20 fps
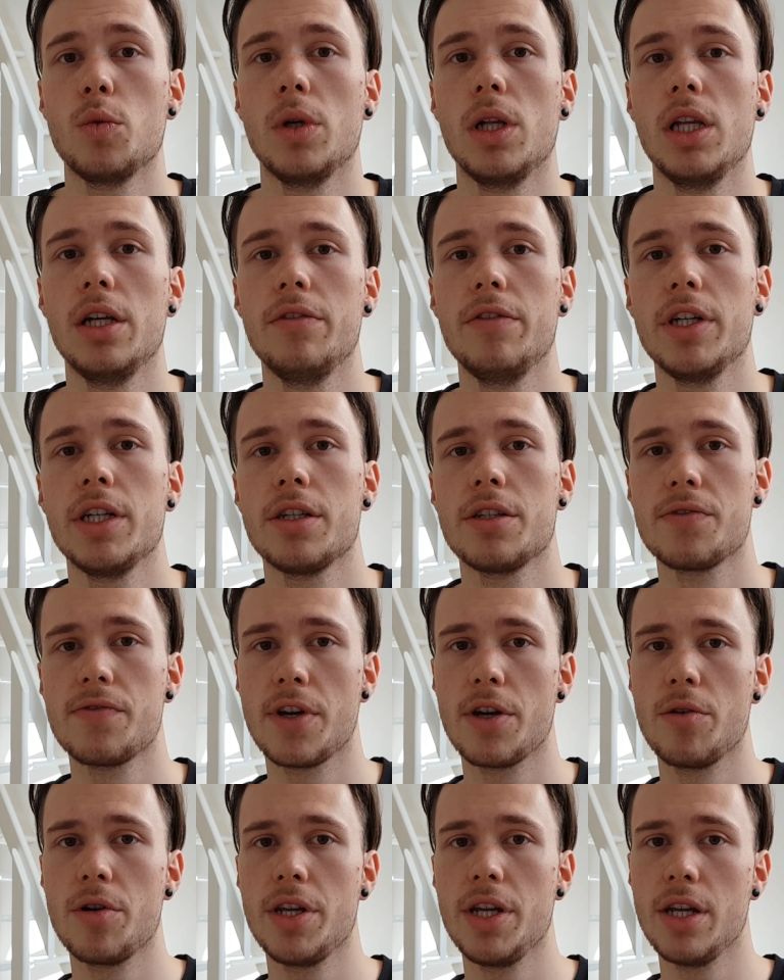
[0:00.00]
we live in, is
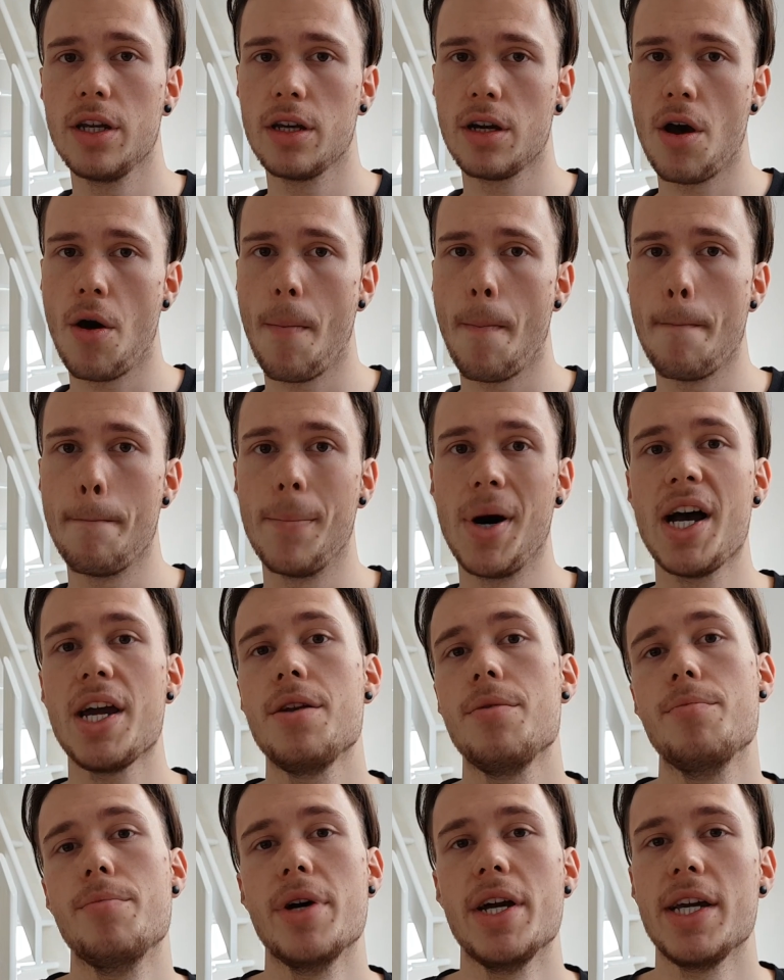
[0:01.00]
very
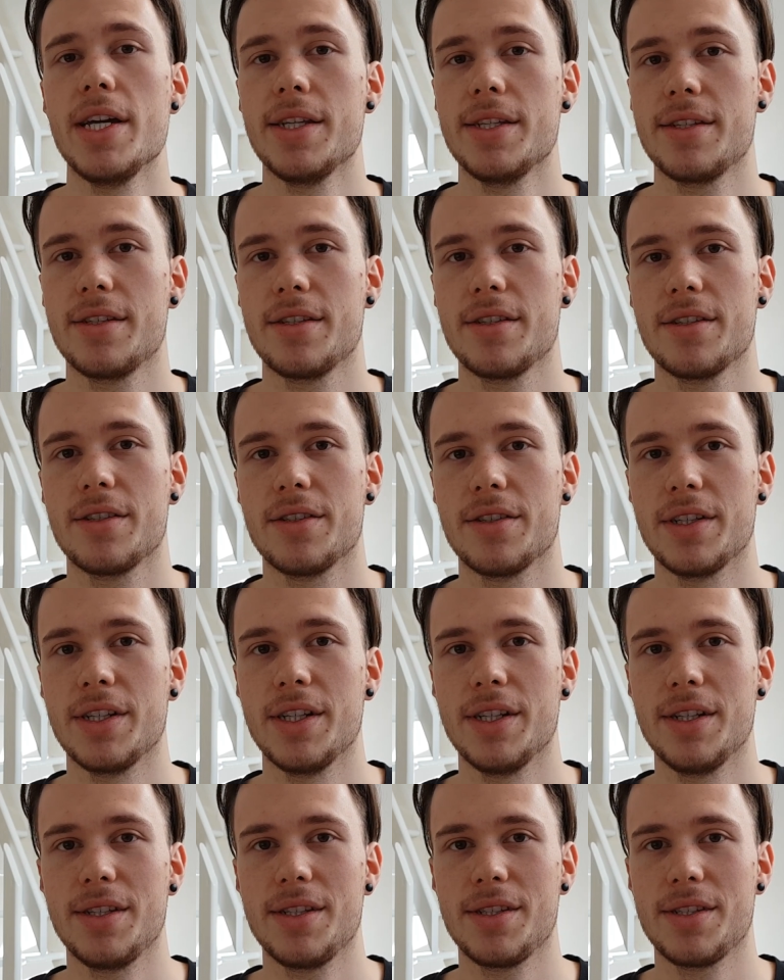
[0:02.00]
mind-based.
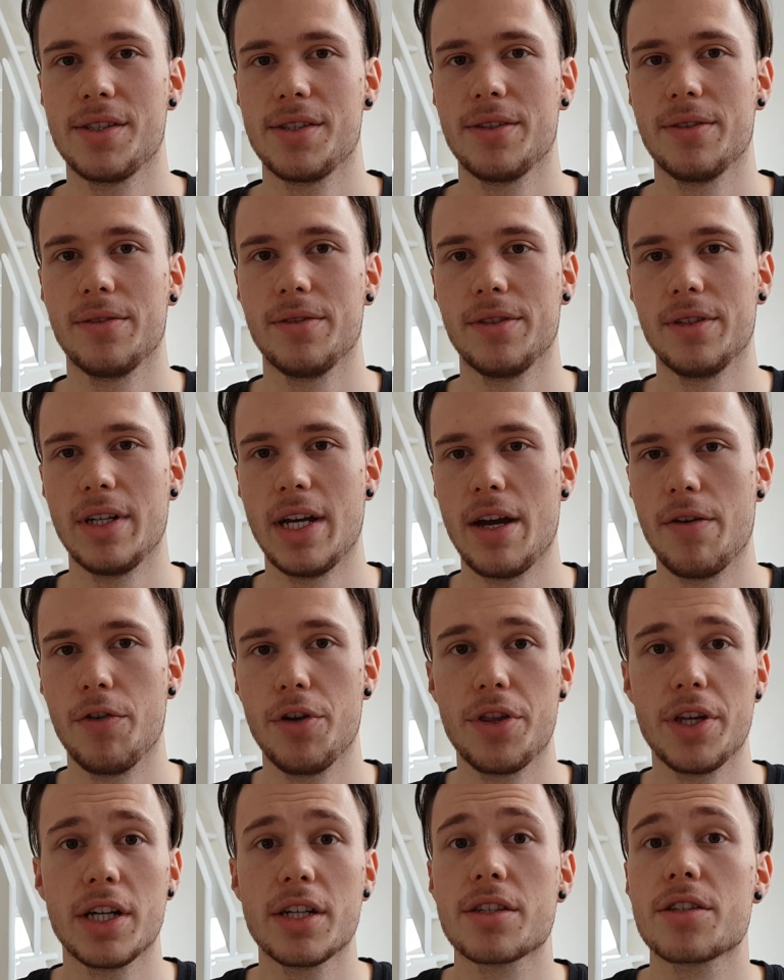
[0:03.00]

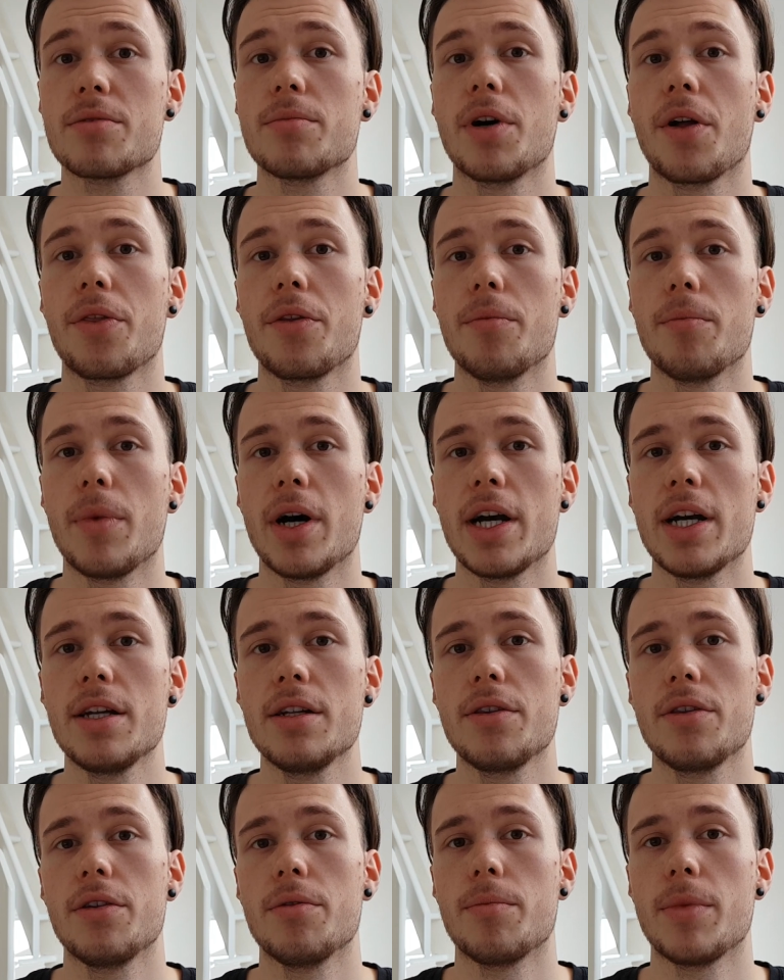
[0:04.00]
Everything is about the
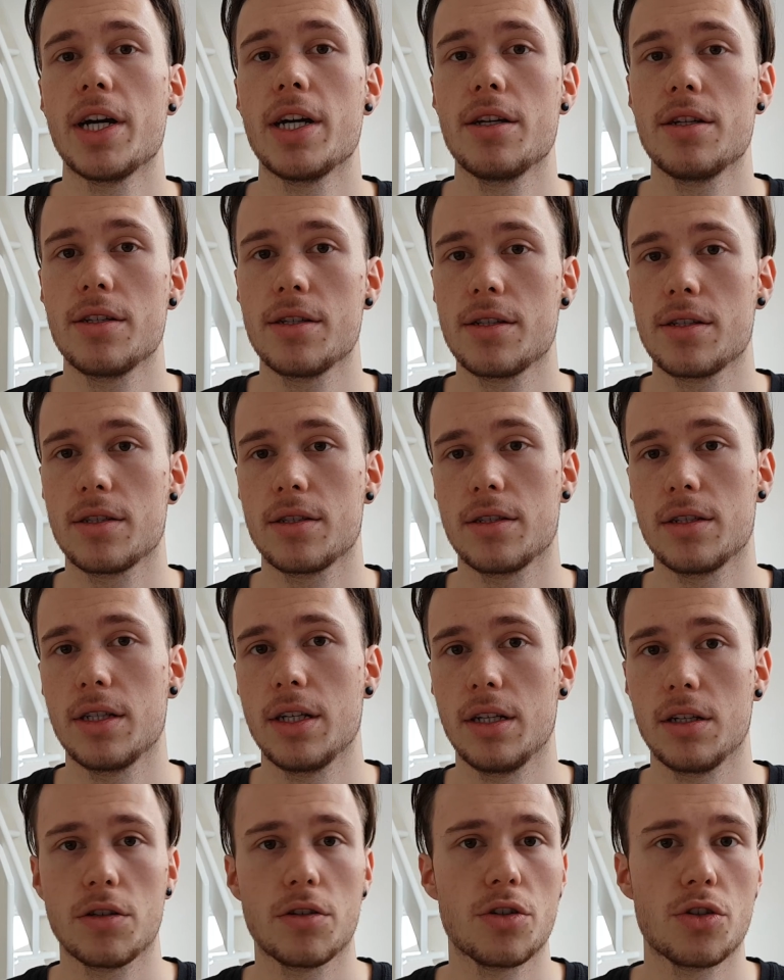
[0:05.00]
mind. The mind is
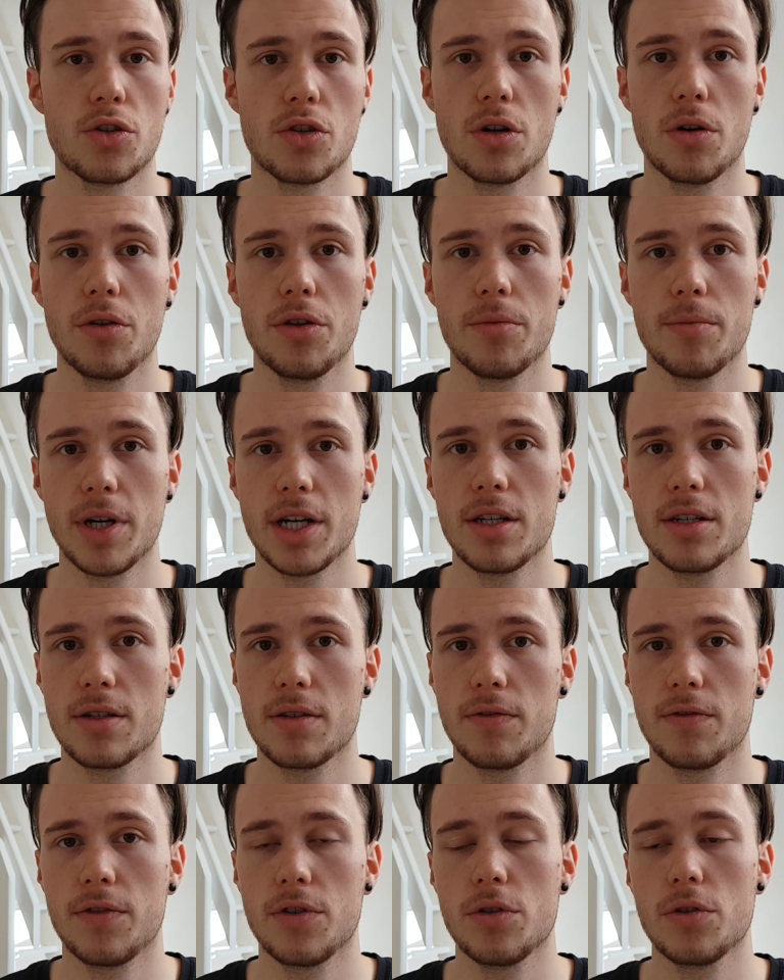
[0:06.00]
in control. The mind is
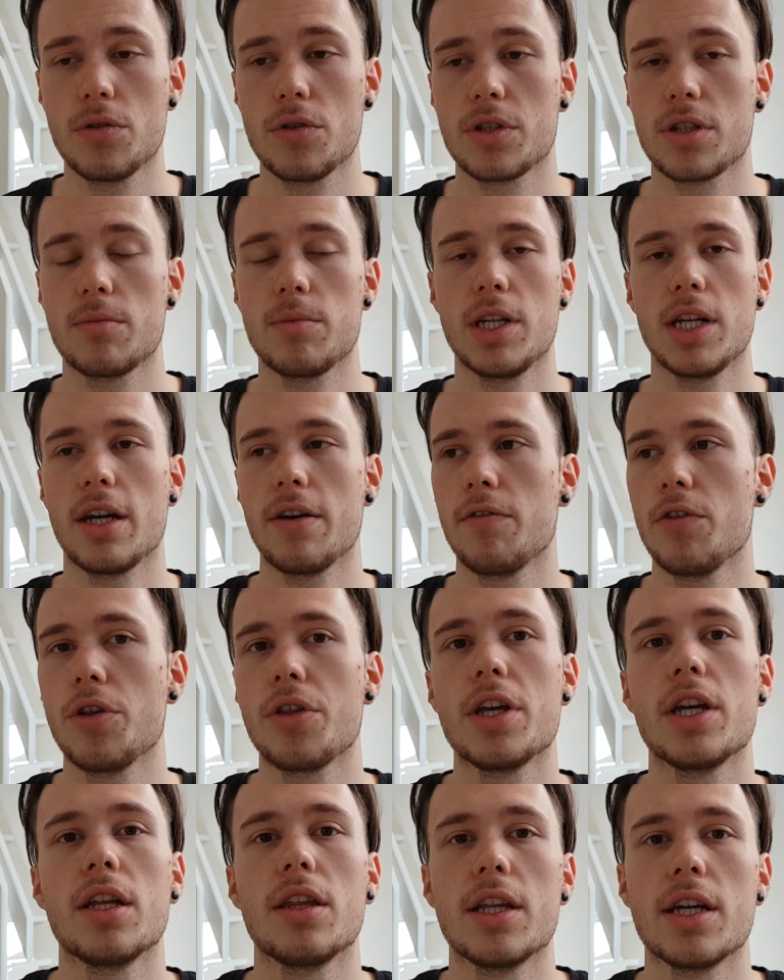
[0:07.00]
in focus.
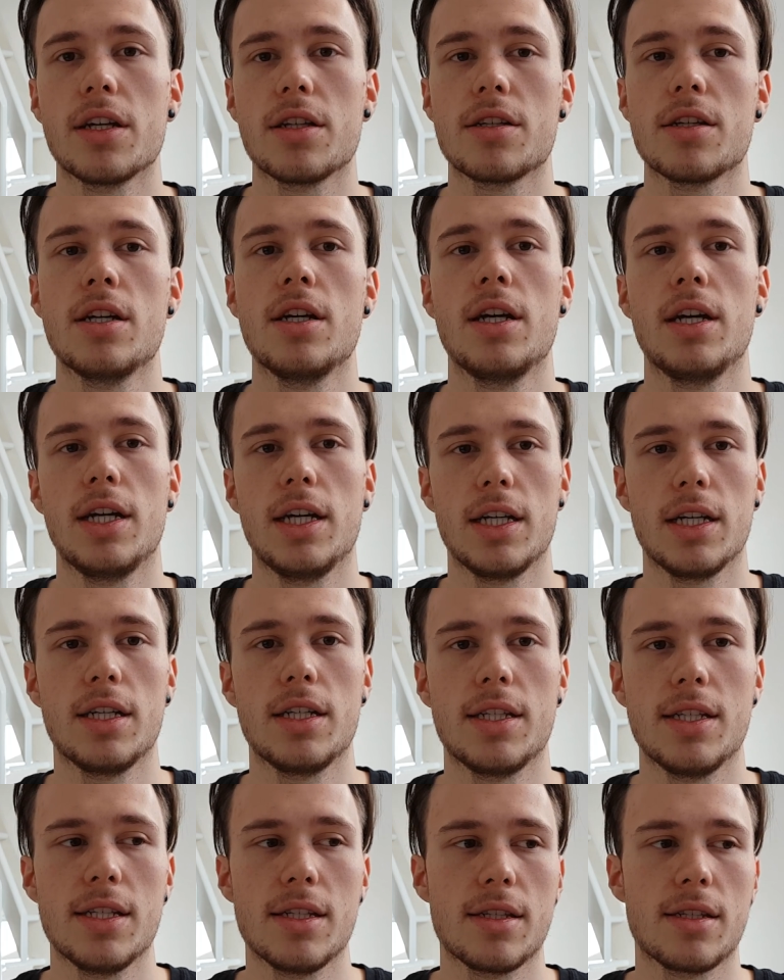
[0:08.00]
Everything that
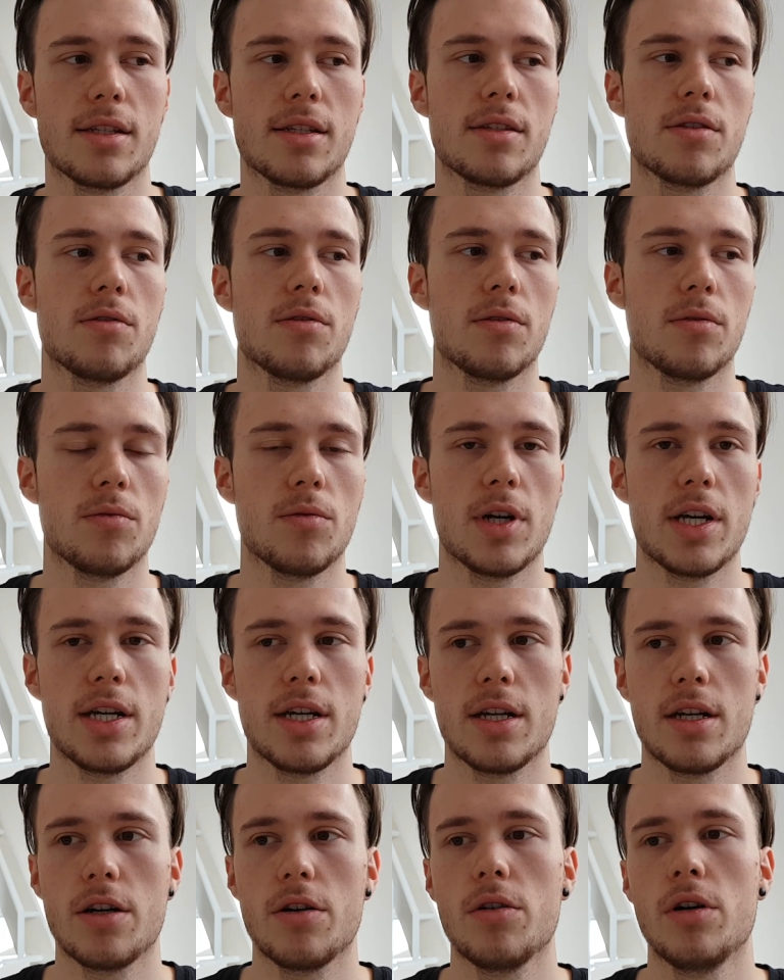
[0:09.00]
exists
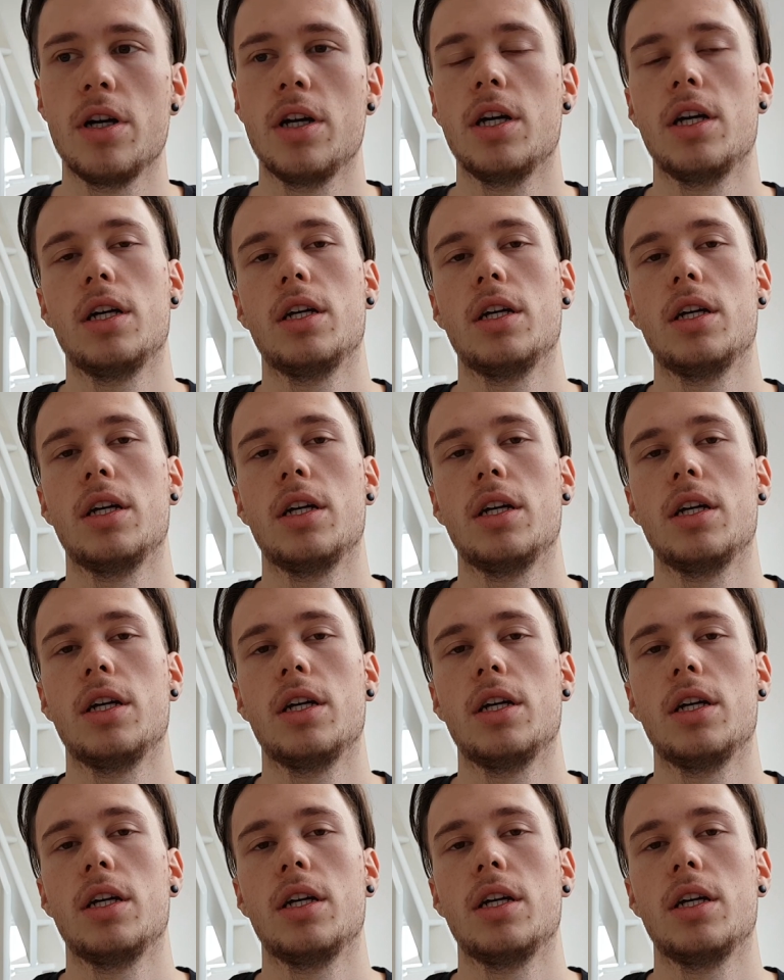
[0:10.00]
right now,